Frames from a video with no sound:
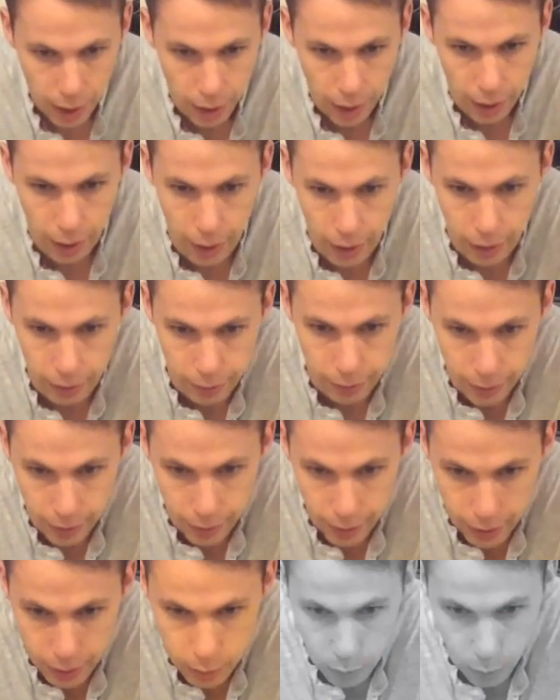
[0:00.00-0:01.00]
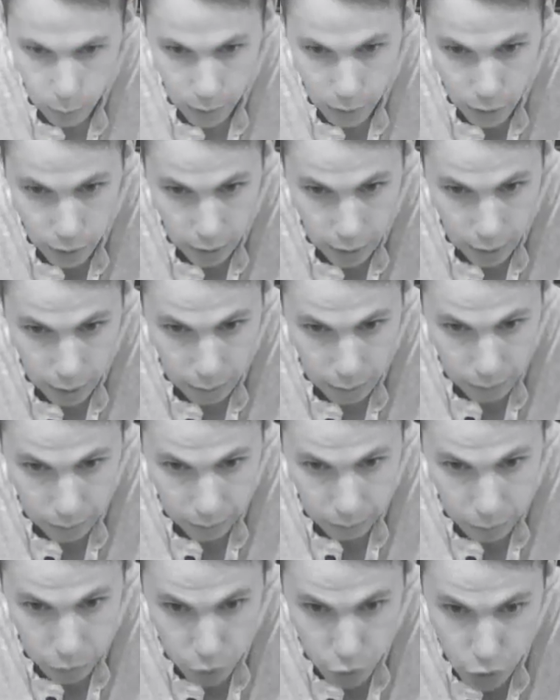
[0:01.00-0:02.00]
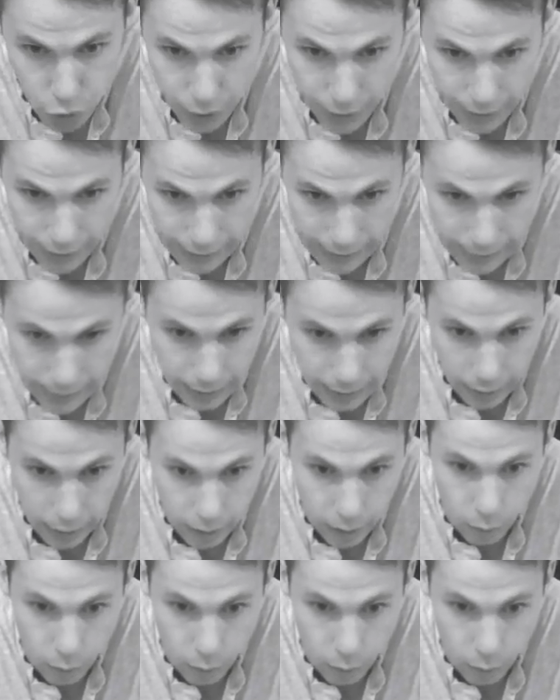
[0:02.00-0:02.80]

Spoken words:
All right, the next question comes from Jane.